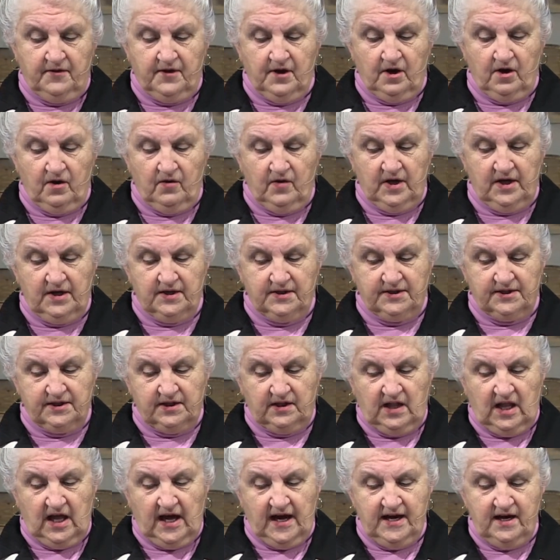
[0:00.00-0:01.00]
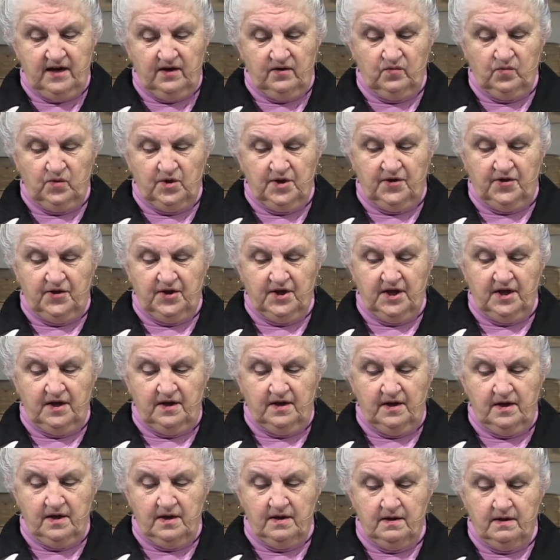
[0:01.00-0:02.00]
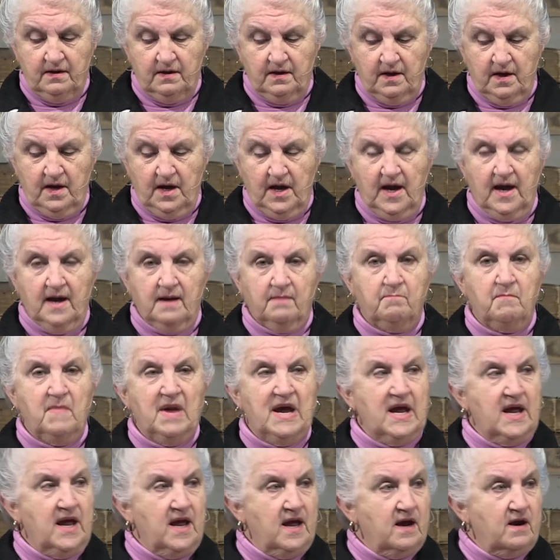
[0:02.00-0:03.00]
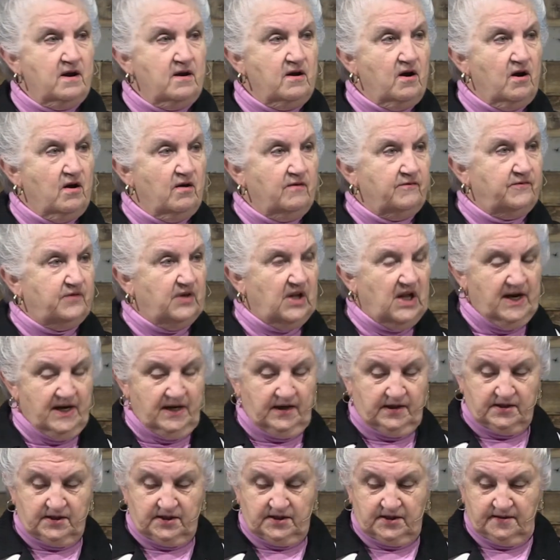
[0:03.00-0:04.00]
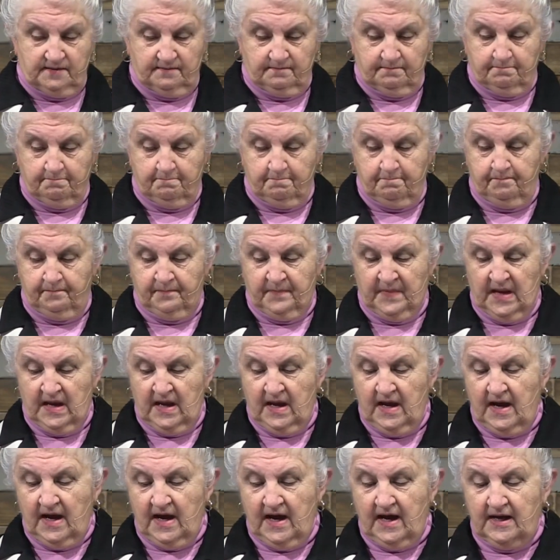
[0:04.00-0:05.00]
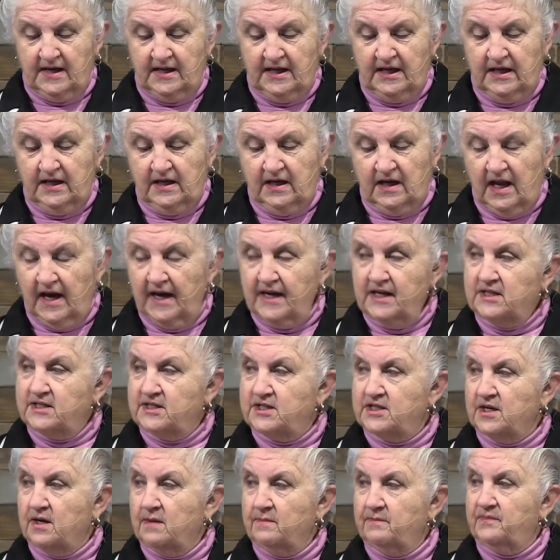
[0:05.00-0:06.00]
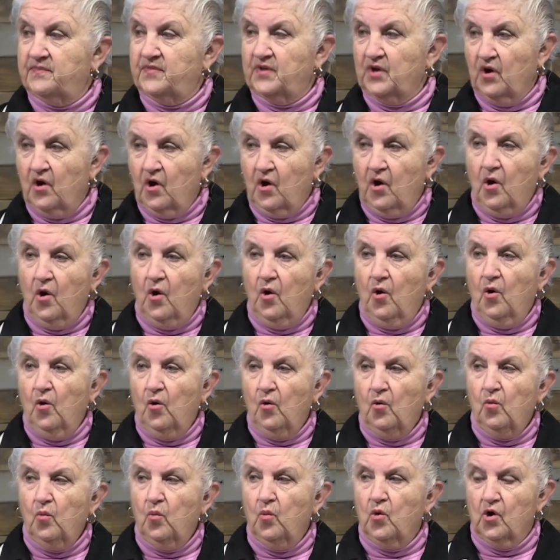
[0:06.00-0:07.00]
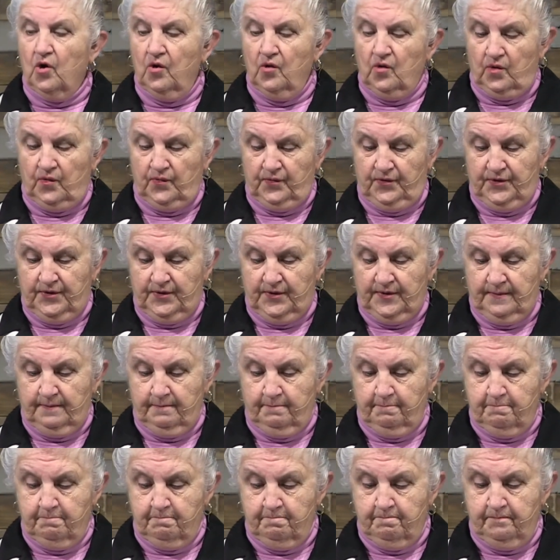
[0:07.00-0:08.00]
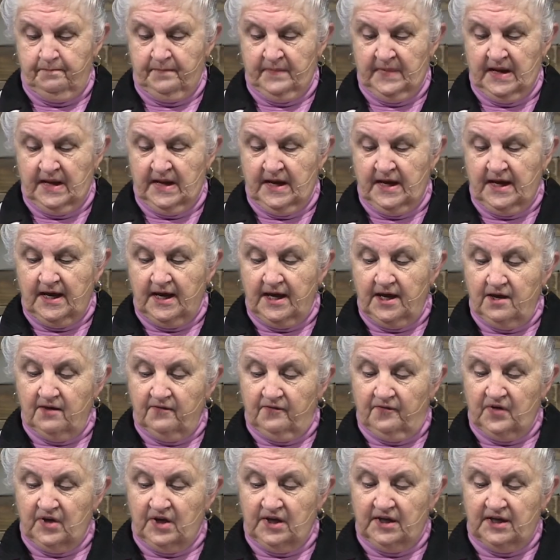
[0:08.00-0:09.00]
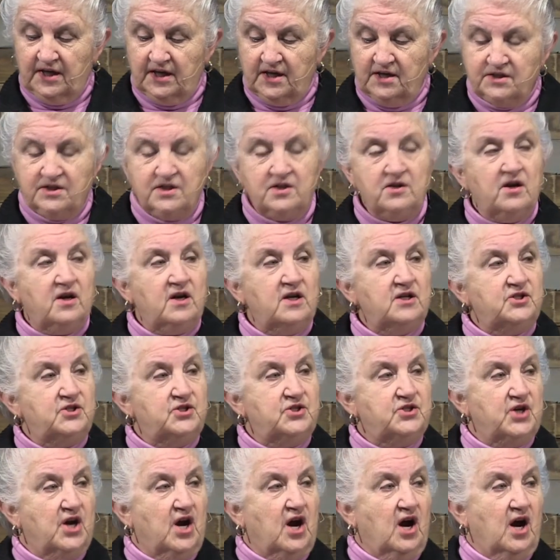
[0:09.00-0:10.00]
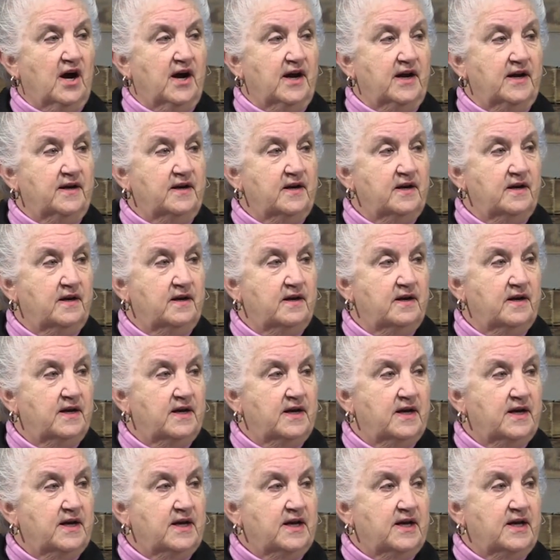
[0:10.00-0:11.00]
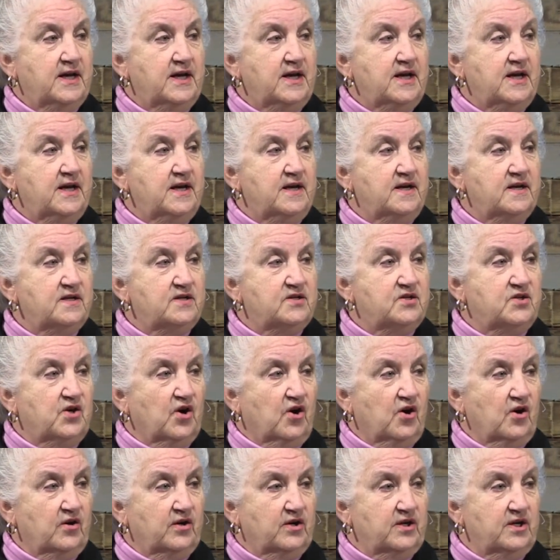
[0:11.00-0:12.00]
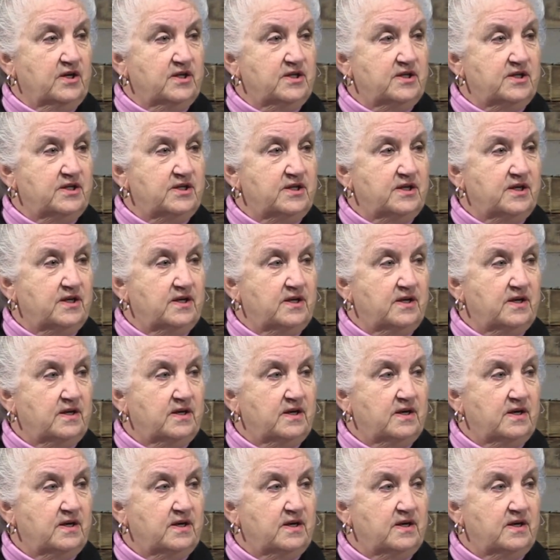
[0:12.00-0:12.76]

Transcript: There is light within a man of light, and he lights up the whole world. If he does not shine, he is darkness.